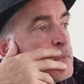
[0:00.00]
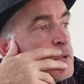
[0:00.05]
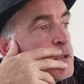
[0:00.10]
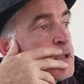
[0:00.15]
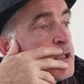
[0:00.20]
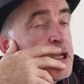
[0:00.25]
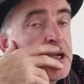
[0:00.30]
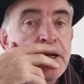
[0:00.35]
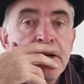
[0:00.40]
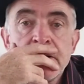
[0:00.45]

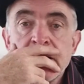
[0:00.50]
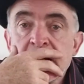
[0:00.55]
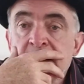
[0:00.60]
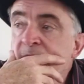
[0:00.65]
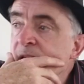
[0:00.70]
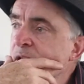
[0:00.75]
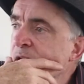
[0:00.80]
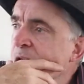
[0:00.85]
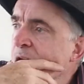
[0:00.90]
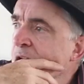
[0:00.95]
Yeah, I
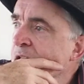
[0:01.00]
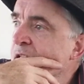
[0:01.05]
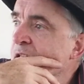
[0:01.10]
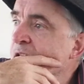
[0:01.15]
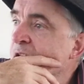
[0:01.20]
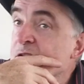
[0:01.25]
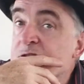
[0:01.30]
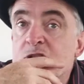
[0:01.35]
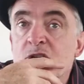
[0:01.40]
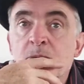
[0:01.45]

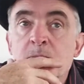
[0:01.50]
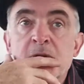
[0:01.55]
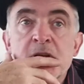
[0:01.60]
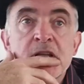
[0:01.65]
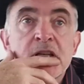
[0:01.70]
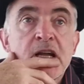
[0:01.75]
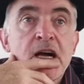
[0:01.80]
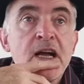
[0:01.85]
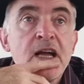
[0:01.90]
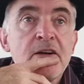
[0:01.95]
think that's going to be
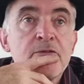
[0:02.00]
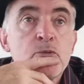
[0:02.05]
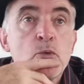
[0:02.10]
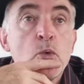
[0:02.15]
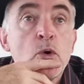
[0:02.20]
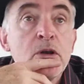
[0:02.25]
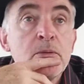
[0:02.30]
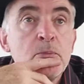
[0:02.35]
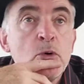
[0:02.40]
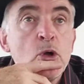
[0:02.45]
it. I have
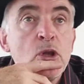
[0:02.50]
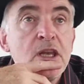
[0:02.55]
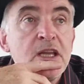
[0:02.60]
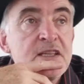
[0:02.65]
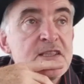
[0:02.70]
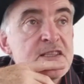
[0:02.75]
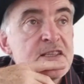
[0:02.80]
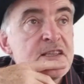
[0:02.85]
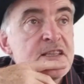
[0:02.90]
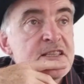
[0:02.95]
one more
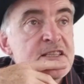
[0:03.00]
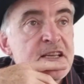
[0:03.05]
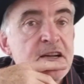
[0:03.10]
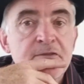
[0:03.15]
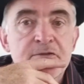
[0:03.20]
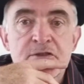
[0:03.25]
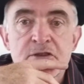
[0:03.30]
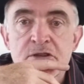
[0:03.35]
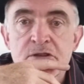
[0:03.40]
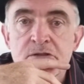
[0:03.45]
lesson this
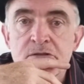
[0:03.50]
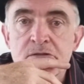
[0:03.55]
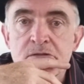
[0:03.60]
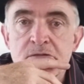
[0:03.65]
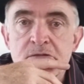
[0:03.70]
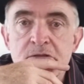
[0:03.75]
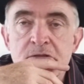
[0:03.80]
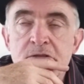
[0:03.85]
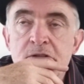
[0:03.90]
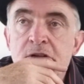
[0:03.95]

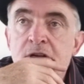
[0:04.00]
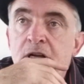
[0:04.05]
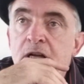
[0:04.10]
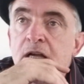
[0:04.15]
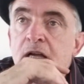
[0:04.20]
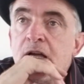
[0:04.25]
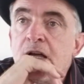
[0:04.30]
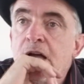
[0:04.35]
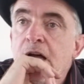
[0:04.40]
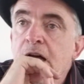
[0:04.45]
afternoon,
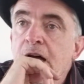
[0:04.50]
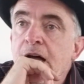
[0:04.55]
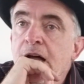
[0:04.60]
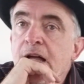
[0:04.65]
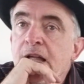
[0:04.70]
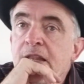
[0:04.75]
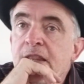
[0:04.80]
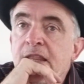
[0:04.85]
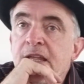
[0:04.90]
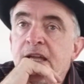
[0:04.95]

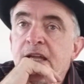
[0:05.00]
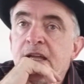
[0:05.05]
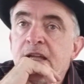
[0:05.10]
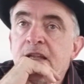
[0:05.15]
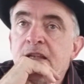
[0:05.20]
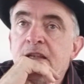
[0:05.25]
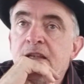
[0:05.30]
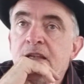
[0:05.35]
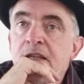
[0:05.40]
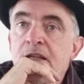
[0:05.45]
and
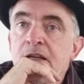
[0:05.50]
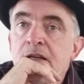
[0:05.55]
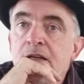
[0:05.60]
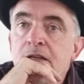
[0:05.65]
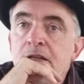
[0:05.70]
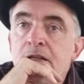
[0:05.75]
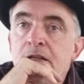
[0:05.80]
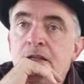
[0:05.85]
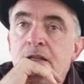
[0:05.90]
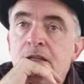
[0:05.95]
then
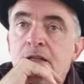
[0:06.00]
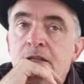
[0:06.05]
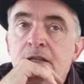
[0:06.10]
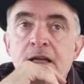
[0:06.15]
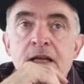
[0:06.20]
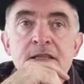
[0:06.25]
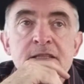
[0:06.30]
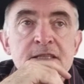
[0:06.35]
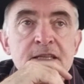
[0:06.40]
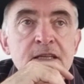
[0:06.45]

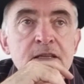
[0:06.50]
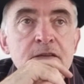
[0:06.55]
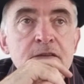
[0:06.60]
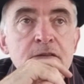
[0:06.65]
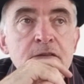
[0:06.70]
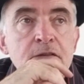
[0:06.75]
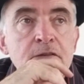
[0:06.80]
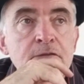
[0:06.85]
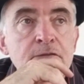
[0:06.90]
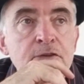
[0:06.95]
that's it
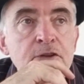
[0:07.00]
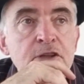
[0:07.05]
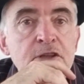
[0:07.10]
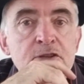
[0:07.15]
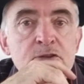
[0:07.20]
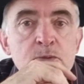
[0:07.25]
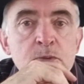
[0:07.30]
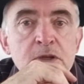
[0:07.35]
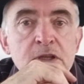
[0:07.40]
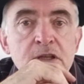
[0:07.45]
for
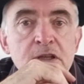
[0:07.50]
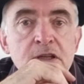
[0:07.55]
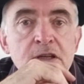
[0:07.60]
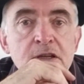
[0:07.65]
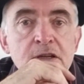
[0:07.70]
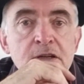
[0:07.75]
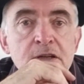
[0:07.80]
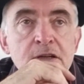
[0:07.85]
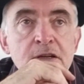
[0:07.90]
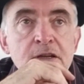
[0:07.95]
this week.
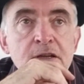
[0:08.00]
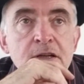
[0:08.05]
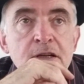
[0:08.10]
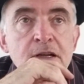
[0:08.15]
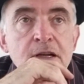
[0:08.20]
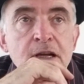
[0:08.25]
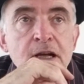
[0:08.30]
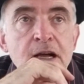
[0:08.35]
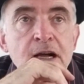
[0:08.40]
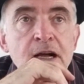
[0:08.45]

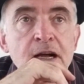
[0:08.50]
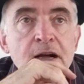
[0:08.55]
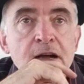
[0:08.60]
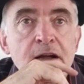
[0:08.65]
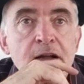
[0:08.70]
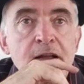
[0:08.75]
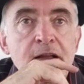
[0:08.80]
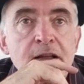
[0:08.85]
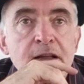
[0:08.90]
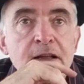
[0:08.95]

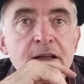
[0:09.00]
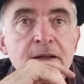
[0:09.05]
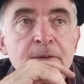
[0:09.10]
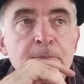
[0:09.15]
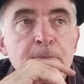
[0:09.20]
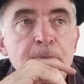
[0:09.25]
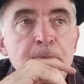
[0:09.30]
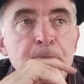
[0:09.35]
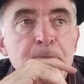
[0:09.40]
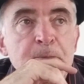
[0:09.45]

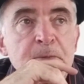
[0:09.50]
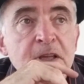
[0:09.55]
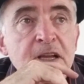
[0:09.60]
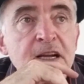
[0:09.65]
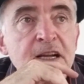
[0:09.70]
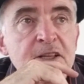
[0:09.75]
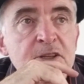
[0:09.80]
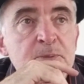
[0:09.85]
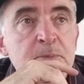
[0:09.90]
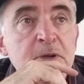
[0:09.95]

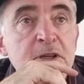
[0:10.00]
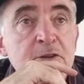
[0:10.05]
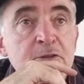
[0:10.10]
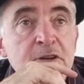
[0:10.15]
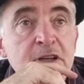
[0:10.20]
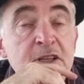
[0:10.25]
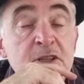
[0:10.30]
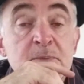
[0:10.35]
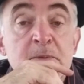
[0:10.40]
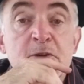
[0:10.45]
Yeah, it's
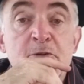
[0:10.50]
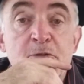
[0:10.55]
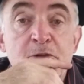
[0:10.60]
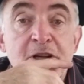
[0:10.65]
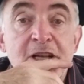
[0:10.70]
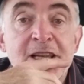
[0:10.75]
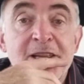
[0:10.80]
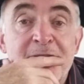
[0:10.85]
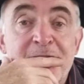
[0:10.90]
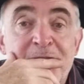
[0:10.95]
been
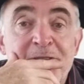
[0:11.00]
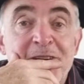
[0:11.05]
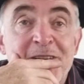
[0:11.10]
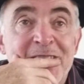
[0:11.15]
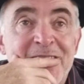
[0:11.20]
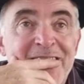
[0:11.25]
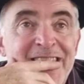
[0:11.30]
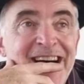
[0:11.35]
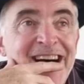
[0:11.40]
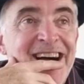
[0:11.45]
really
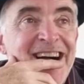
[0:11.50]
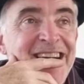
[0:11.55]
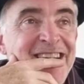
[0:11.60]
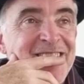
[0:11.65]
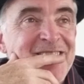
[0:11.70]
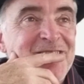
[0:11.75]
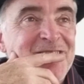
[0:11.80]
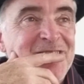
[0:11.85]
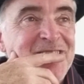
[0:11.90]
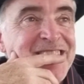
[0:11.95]
fun.
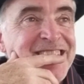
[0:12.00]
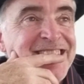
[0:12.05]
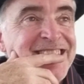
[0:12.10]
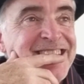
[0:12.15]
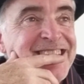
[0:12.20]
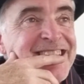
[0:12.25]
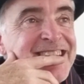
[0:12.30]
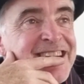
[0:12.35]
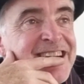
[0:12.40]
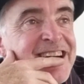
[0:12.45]

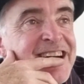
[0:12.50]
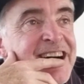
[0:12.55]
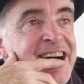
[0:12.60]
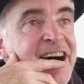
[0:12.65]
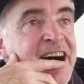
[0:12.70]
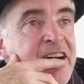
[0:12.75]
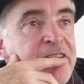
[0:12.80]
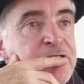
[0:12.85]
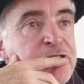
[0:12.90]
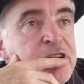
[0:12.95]

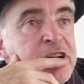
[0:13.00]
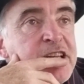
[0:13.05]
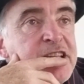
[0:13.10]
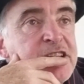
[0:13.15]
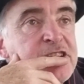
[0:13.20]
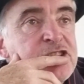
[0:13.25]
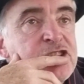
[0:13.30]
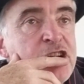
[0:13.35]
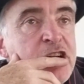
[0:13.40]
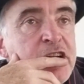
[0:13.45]
I've
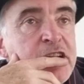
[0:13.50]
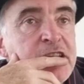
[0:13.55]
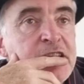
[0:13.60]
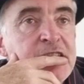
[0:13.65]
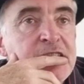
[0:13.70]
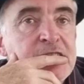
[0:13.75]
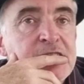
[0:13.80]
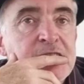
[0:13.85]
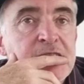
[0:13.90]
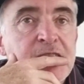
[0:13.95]
really enjoyed
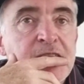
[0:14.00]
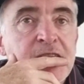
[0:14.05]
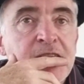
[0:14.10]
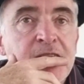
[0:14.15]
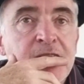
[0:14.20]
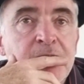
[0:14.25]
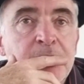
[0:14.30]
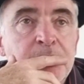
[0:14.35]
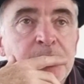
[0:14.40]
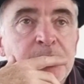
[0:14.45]
it.
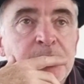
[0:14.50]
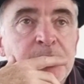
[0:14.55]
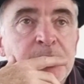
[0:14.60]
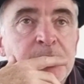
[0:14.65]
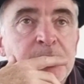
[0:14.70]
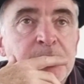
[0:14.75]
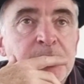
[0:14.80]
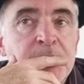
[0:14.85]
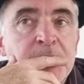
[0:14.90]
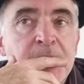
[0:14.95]

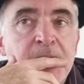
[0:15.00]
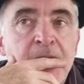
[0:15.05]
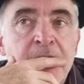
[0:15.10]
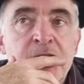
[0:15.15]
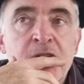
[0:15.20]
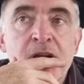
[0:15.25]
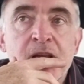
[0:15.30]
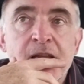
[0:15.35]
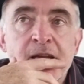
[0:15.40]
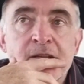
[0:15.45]
I've
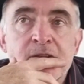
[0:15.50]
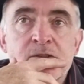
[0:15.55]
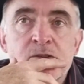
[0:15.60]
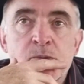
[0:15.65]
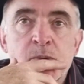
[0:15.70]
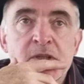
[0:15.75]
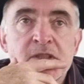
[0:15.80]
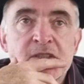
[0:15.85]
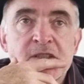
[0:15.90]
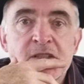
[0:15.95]
got like
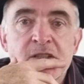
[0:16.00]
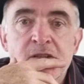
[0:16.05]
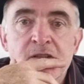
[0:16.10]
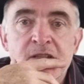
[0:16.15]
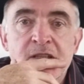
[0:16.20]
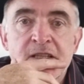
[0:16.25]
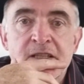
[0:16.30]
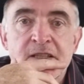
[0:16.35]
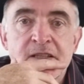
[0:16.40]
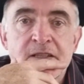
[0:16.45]
20
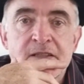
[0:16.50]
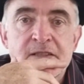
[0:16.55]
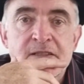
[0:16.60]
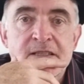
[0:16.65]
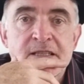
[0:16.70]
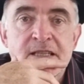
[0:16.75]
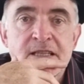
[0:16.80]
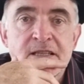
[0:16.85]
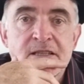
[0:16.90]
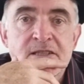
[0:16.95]
odd
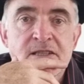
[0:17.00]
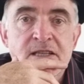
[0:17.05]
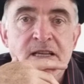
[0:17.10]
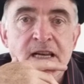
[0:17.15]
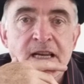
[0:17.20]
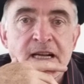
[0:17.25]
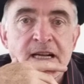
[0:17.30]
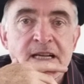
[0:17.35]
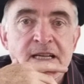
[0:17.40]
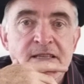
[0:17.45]
kids in each
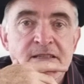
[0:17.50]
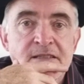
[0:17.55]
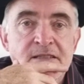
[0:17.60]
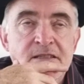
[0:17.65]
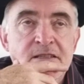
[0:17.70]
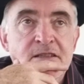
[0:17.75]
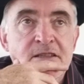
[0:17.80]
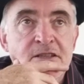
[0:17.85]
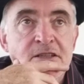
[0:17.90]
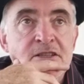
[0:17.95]

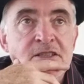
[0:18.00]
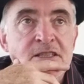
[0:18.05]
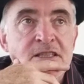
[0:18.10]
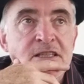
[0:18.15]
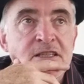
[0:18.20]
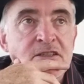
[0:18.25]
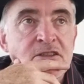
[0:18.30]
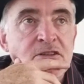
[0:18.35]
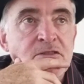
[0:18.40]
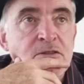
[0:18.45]
class,
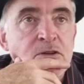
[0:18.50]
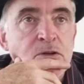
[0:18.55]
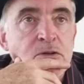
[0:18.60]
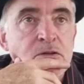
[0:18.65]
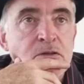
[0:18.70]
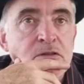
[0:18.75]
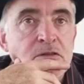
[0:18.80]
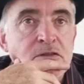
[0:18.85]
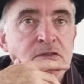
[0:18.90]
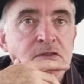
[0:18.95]

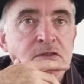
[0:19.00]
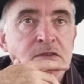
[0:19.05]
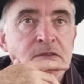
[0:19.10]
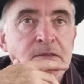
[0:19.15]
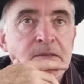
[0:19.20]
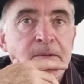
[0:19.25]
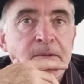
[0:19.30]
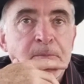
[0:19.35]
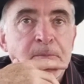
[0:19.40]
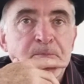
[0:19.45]
13-year-olds.
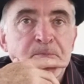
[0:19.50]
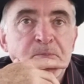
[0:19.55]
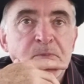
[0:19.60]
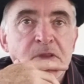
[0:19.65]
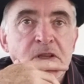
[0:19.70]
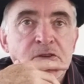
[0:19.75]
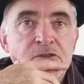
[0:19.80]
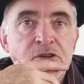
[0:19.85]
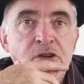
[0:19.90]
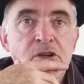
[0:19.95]

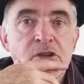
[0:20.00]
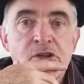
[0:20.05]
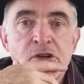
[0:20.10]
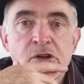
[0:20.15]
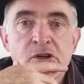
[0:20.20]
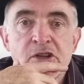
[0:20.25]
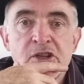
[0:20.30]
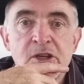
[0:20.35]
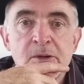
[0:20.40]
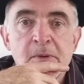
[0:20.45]
So, you
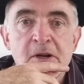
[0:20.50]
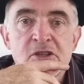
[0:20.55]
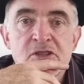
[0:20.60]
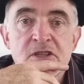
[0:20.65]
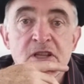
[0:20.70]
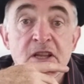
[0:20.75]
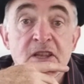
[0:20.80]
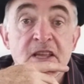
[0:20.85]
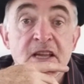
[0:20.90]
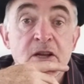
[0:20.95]
can
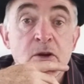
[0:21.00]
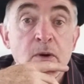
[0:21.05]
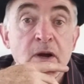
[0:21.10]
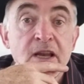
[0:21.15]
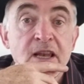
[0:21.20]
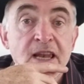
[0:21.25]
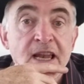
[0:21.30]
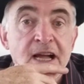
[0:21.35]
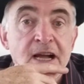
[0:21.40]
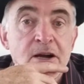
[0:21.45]
imagine that they're
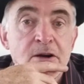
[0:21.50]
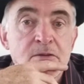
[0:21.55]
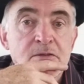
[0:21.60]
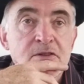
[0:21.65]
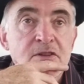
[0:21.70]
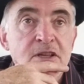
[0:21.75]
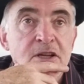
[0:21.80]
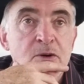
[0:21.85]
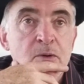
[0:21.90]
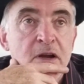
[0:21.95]
quite
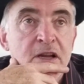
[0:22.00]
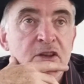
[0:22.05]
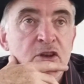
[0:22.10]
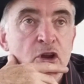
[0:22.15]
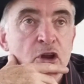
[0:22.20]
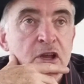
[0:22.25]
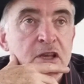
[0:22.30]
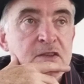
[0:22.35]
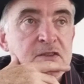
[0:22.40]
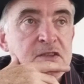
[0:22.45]
loud, they're quite
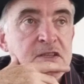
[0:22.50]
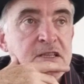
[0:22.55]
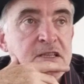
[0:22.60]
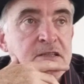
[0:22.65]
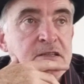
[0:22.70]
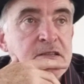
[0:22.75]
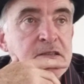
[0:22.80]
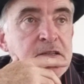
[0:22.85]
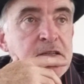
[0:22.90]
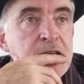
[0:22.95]

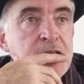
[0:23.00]
noisy.